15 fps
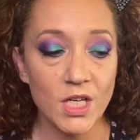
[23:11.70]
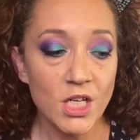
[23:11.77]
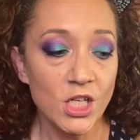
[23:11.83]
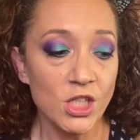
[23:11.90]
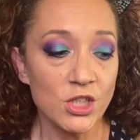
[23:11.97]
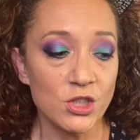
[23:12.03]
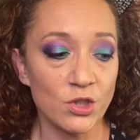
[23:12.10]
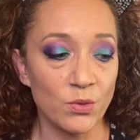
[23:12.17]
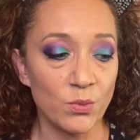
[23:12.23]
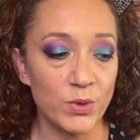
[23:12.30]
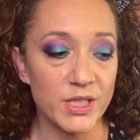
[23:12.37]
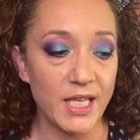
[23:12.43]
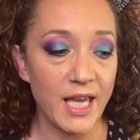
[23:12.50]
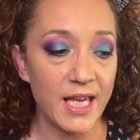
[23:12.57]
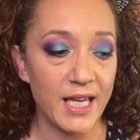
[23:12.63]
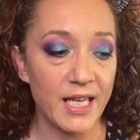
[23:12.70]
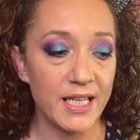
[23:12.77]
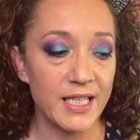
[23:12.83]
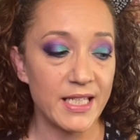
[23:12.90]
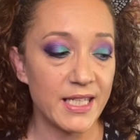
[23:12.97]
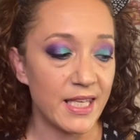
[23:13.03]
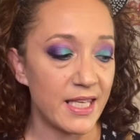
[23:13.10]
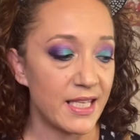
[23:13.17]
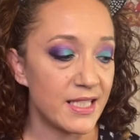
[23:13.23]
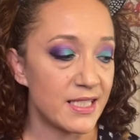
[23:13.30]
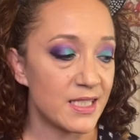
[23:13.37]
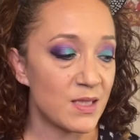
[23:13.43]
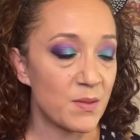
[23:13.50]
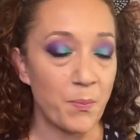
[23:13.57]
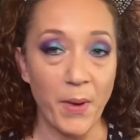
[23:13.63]
Should we say anything
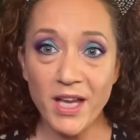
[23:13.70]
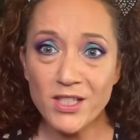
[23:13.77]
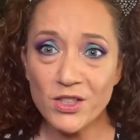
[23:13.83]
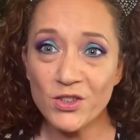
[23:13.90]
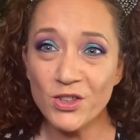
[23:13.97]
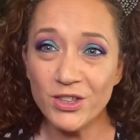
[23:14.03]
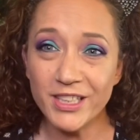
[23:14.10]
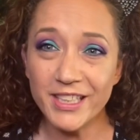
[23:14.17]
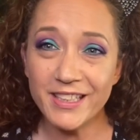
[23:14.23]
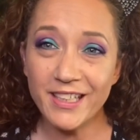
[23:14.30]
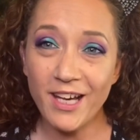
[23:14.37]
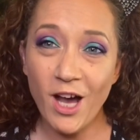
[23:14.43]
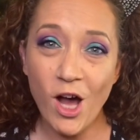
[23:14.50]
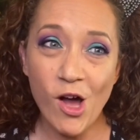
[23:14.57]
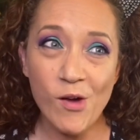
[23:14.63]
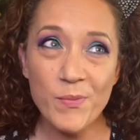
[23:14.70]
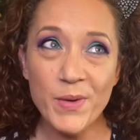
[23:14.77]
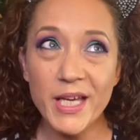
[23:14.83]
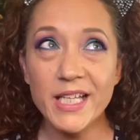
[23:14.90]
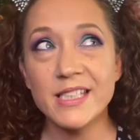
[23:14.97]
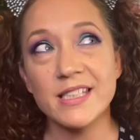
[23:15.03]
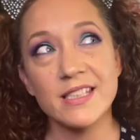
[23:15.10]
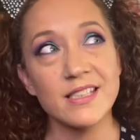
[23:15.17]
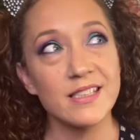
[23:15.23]
special in the comments?